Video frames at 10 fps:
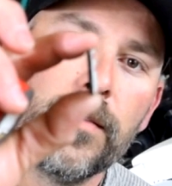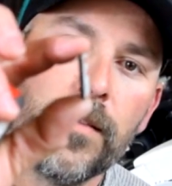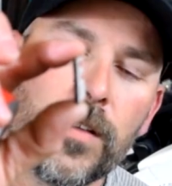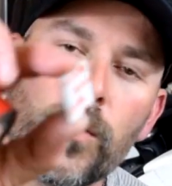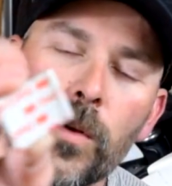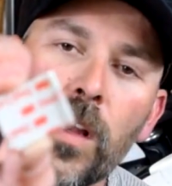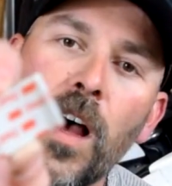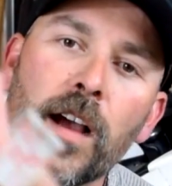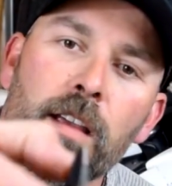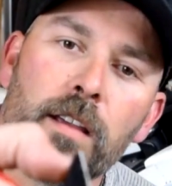the dual
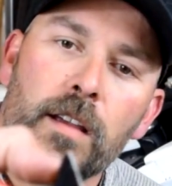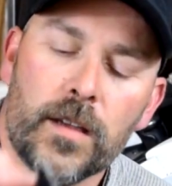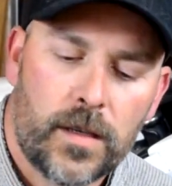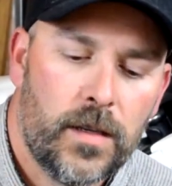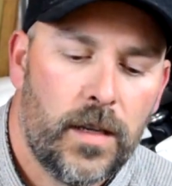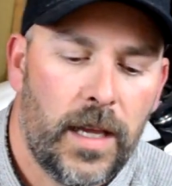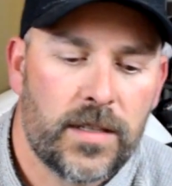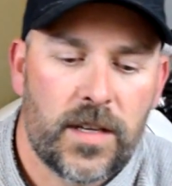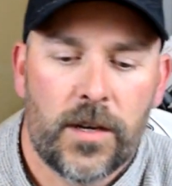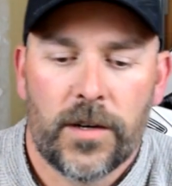lock
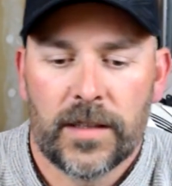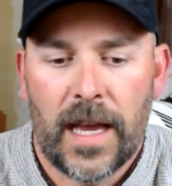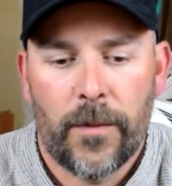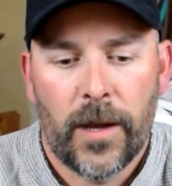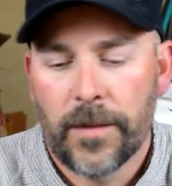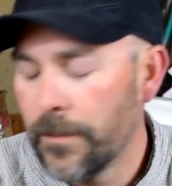and secure it that way.